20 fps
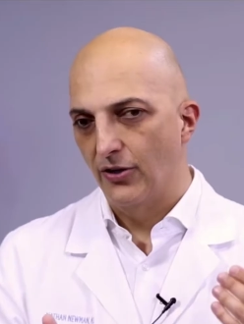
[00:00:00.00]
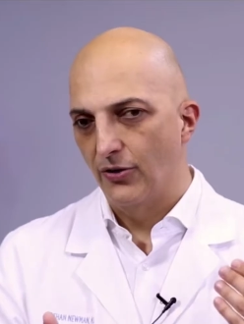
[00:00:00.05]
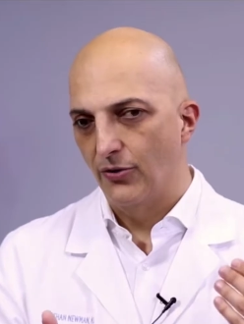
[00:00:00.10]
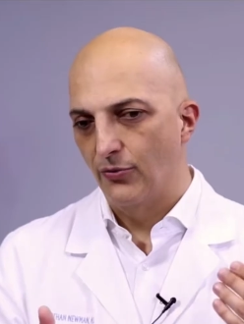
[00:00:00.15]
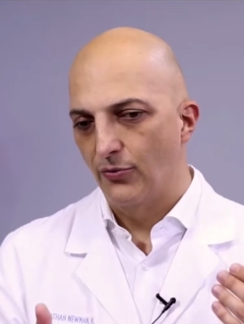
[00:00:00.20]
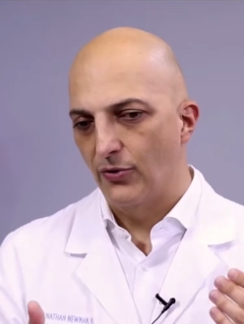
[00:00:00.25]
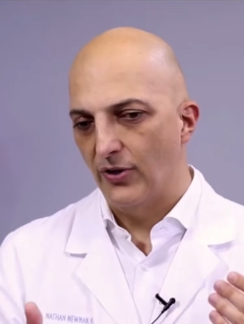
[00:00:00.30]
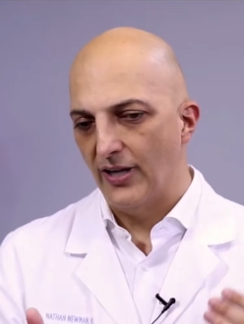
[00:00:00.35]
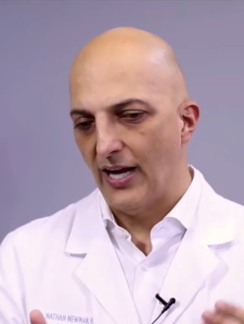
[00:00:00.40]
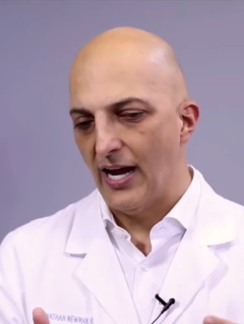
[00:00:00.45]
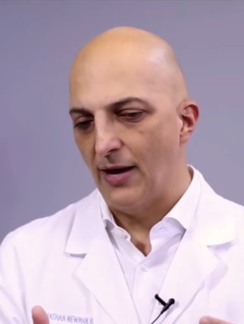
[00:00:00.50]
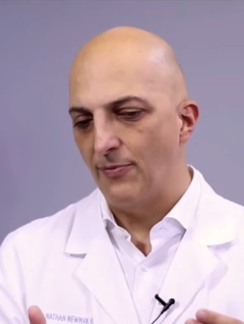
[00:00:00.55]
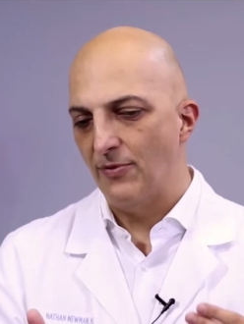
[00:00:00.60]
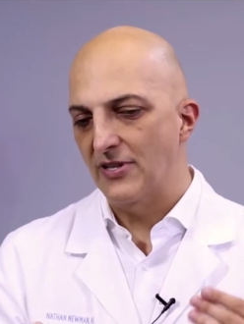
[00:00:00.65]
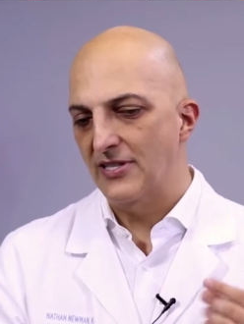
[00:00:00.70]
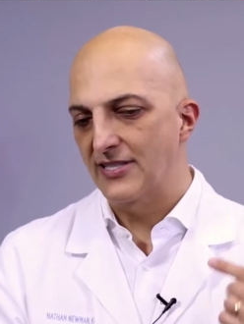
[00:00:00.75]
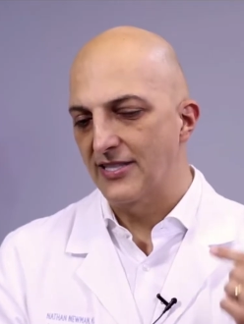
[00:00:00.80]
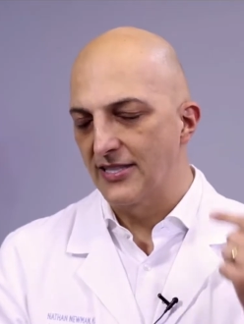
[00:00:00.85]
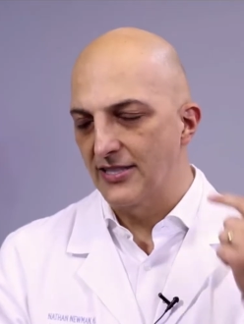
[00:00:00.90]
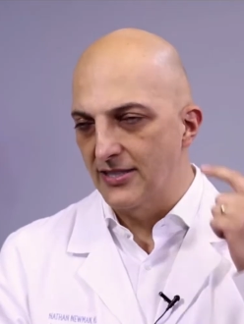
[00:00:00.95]
what
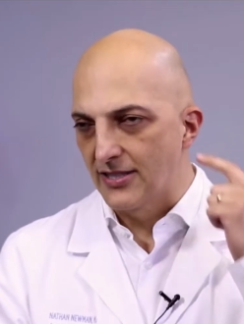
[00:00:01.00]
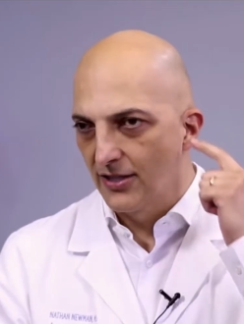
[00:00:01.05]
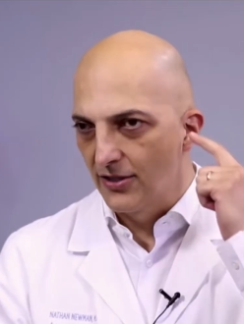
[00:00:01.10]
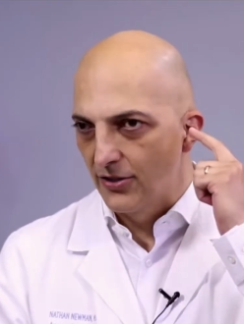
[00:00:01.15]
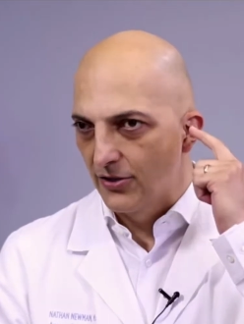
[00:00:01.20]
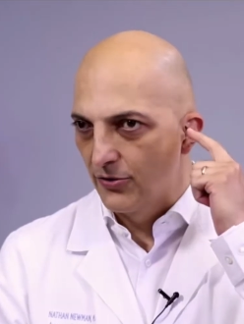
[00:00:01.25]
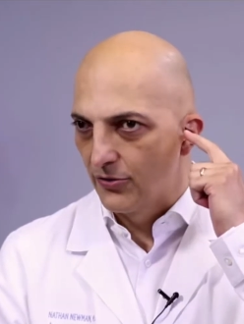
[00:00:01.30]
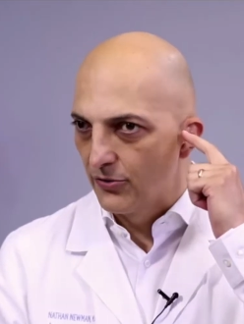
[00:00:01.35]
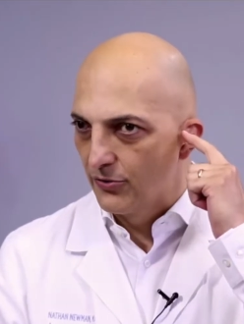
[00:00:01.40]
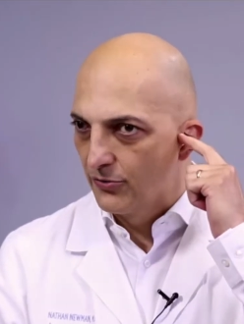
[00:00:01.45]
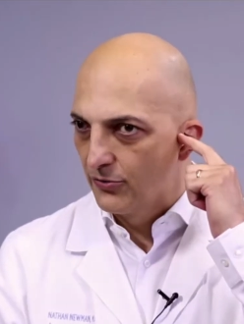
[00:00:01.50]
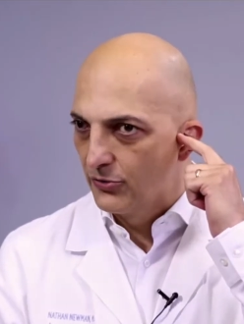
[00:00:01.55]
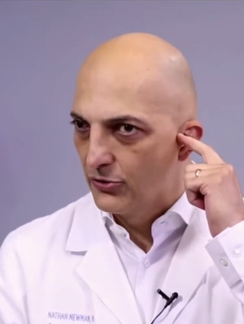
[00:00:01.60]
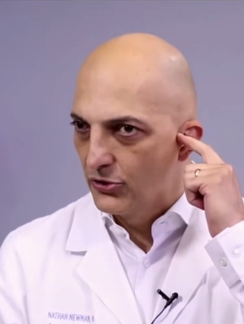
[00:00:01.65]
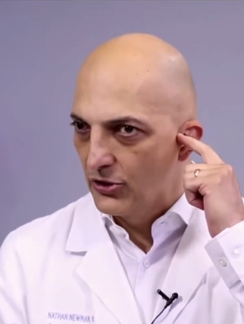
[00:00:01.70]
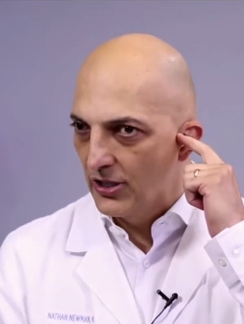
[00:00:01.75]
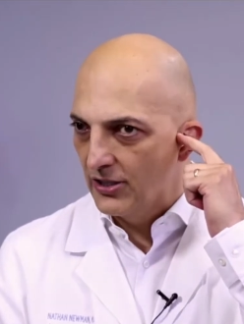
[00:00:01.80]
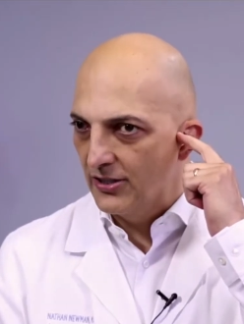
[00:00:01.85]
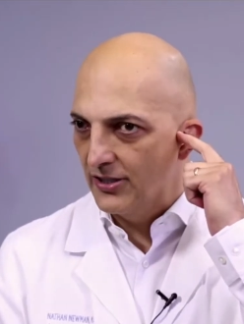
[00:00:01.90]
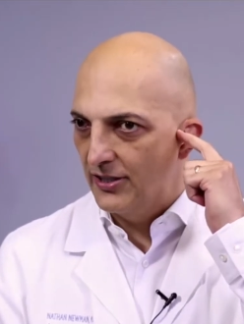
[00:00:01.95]
happens is
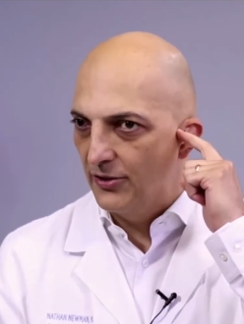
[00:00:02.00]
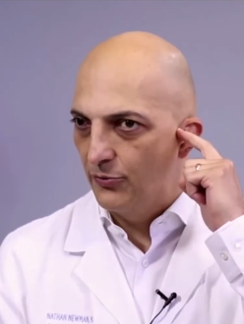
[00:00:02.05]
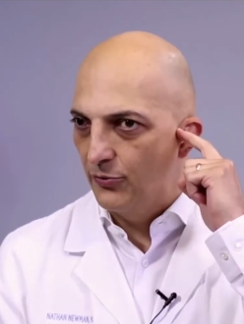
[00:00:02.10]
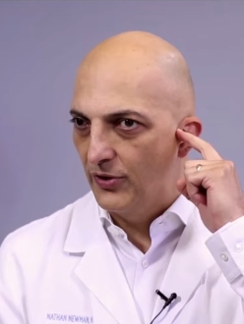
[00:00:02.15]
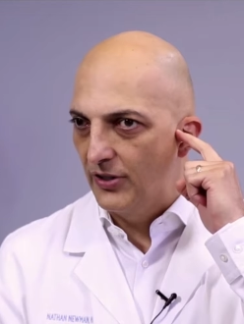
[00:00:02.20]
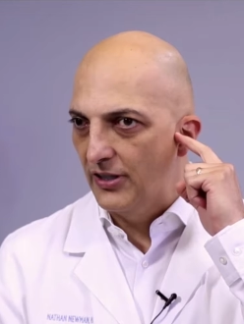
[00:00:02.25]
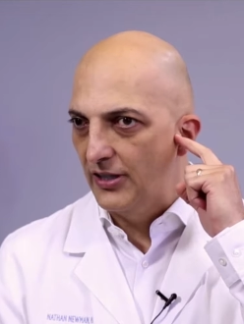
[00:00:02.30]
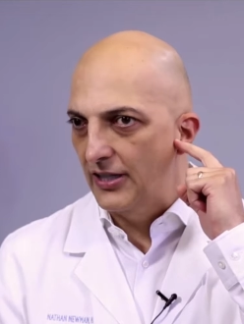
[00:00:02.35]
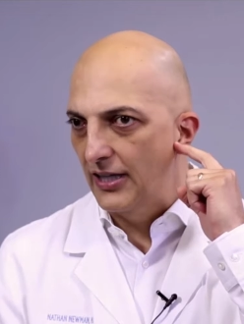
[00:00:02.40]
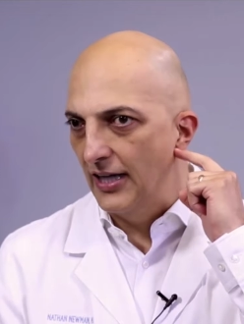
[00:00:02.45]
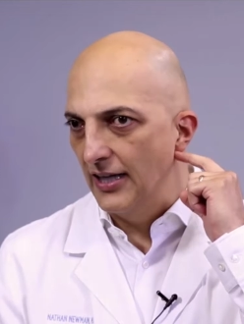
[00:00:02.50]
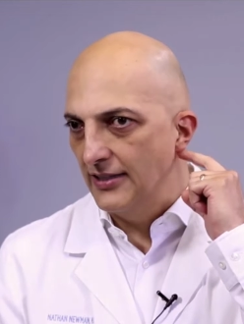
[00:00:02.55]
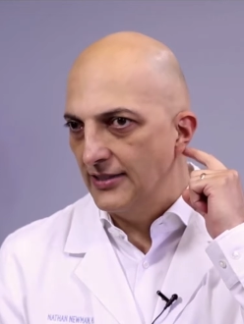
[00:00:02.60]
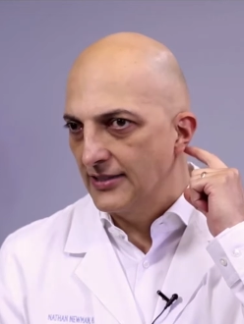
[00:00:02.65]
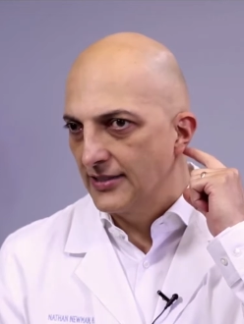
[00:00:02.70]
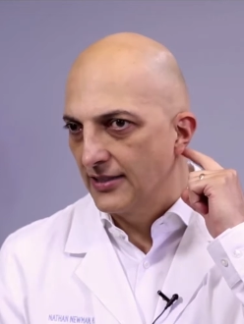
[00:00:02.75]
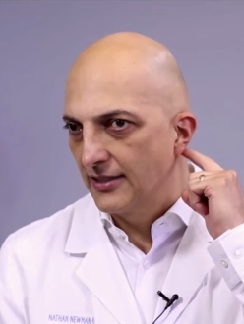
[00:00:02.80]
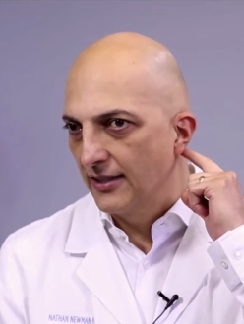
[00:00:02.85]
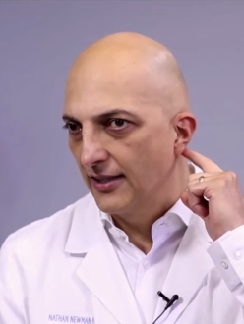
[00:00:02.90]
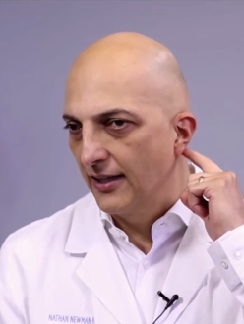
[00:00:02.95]
generally we cut
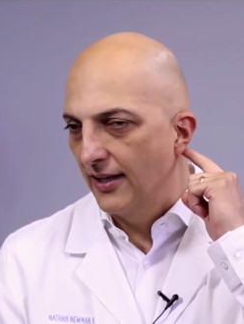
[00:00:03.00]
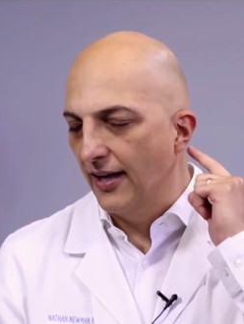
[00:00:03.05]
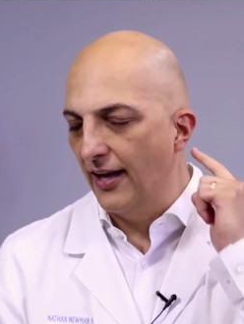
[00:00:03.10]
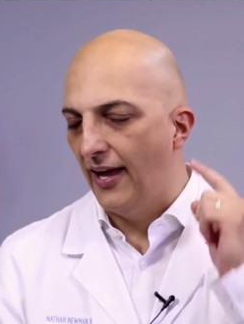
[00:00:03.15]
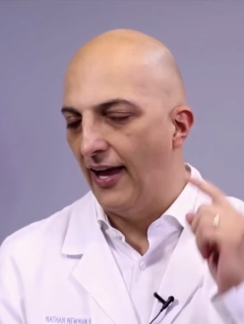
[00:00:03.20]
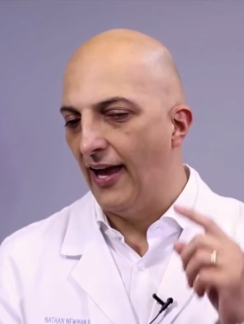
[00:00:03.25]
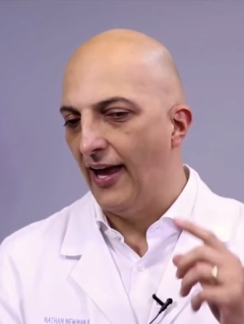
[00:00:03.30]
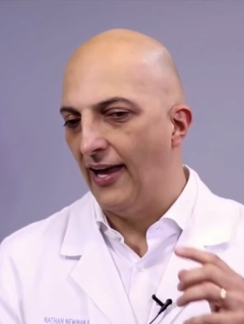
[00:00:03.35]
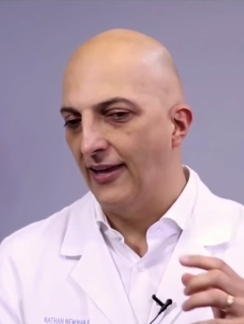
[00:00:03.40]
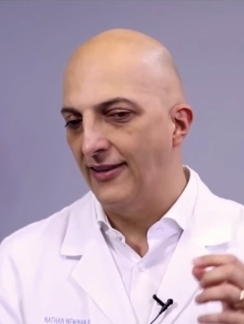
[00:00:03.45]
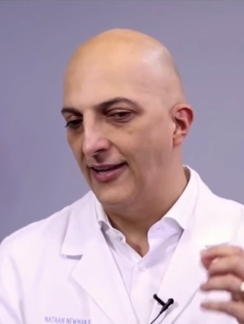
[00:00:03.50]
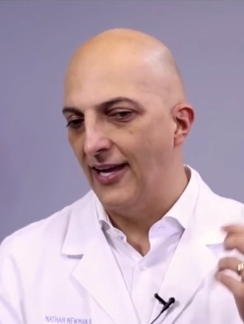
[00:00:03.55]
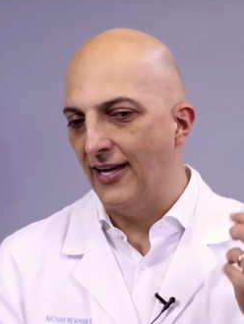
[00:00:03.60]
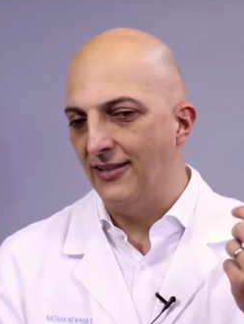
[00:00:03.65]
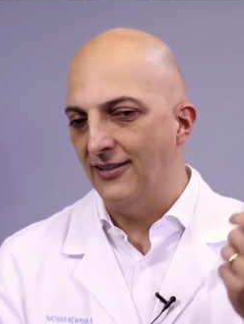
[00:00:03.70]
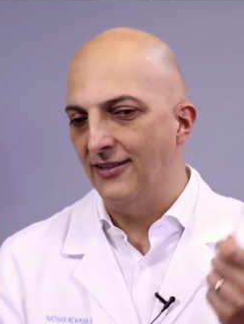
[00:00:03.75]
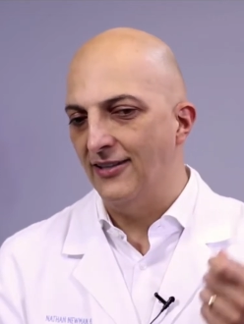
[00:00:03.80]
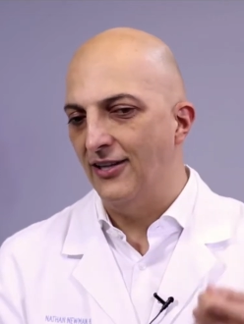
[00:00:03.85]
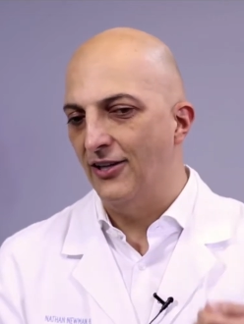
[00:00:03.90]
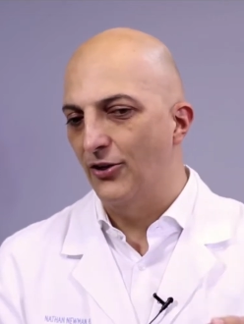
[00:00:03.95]
and
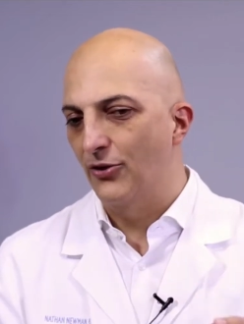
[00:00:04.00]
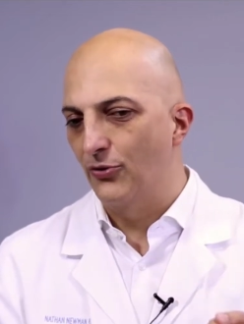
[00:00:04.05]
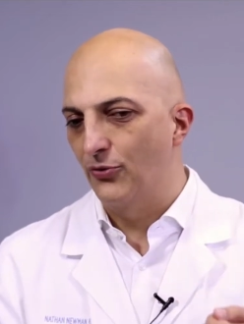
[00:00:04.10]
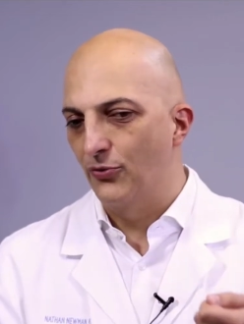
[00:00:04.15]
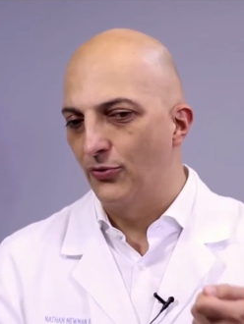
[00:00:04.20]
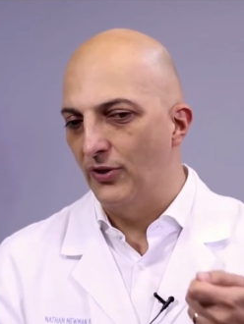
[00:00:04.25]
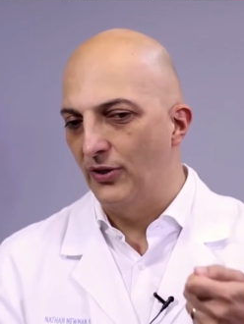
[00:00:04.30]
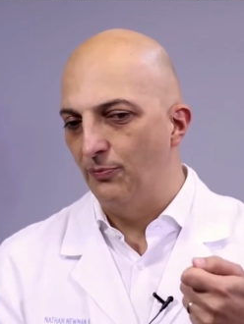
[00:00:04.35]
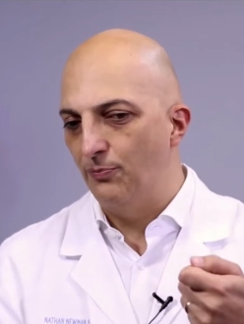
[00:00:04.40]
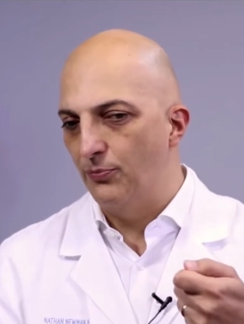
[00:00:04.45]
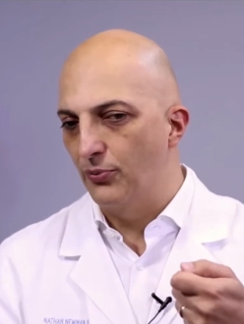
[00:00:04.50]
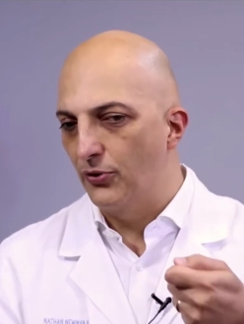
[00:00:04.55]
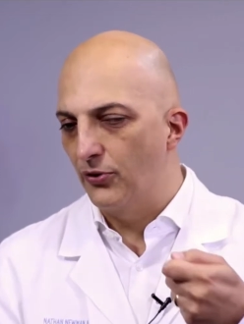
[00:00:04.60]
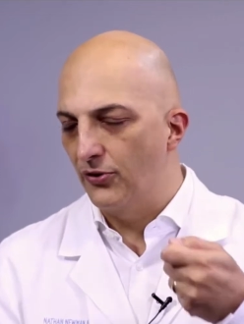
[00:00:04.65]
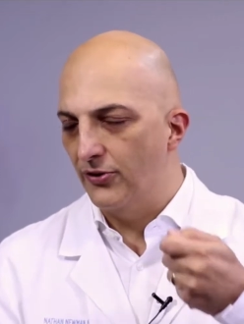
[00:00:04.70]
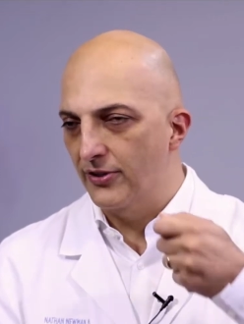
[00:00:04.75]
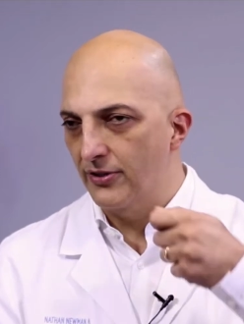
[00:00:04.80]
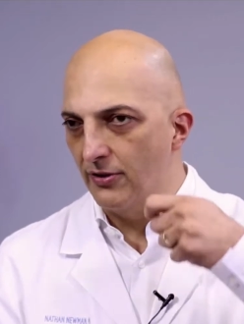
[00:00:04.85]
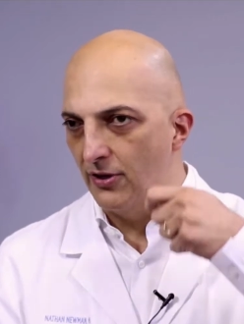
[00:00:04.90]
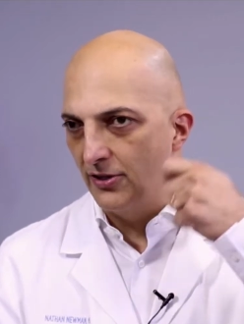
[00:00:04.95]
then we
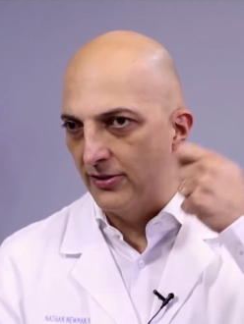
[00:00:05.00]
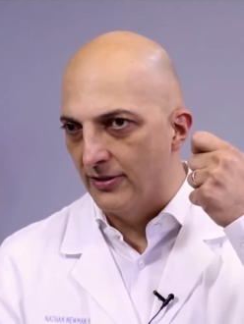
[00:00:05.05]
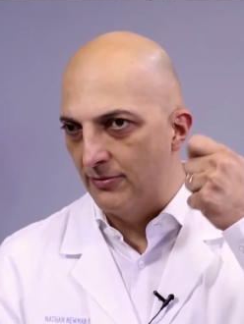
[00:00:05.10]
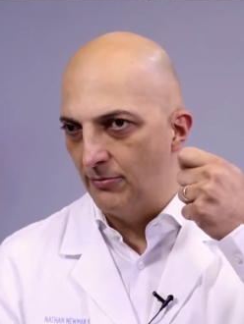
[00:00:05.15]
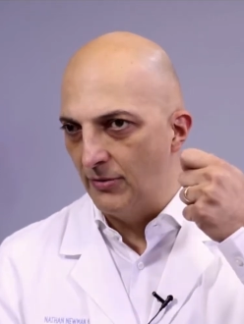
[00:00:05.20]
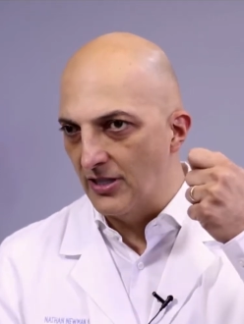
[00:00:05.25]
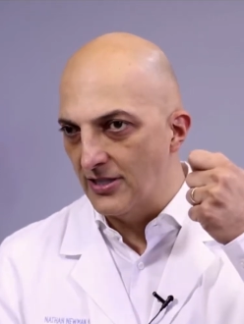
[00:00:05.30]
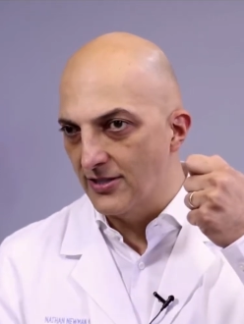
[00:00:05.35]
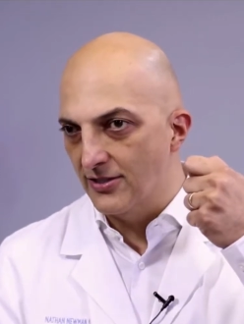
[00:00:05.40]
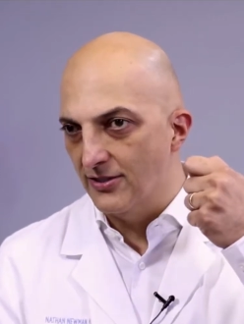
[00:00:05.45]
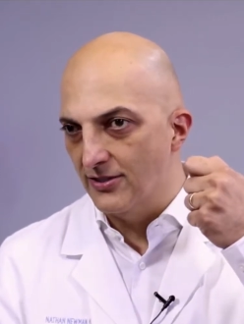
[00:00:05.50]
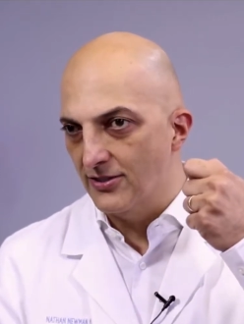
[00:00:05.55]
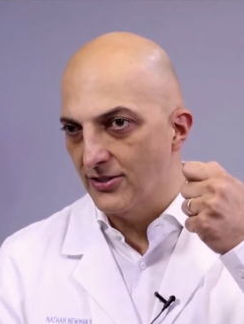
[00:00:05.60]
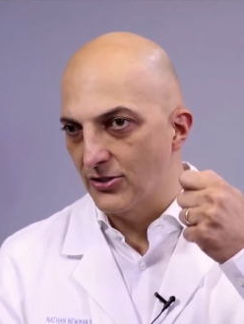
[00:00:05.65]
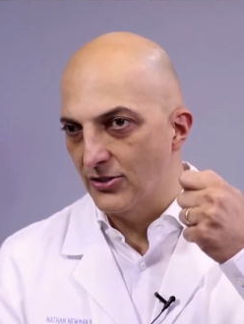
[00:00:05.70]
pull on the muscles